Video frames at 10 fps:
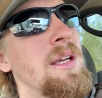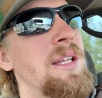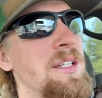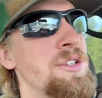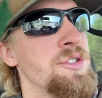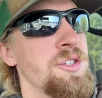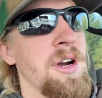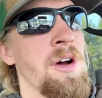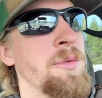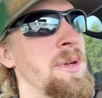they just
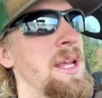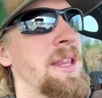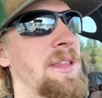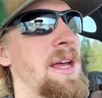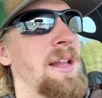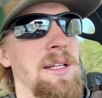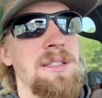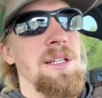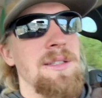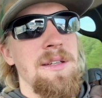drone and you hit that like
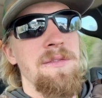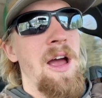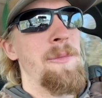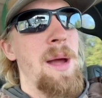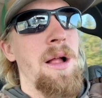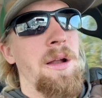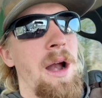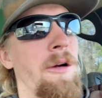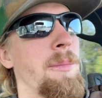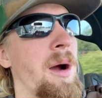65 mile an
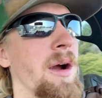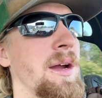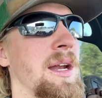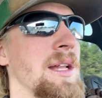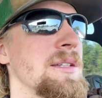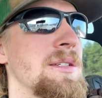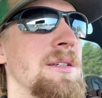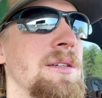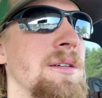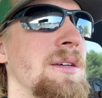hour mark, and it's
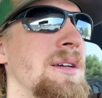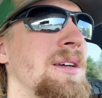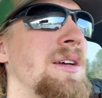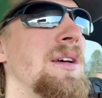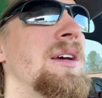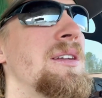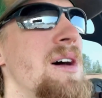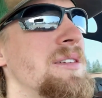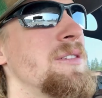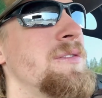
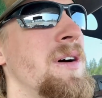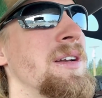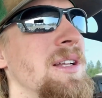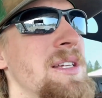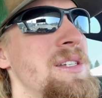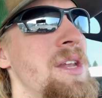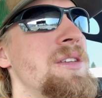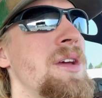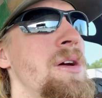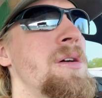not too fun to listen
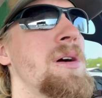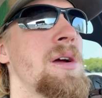to.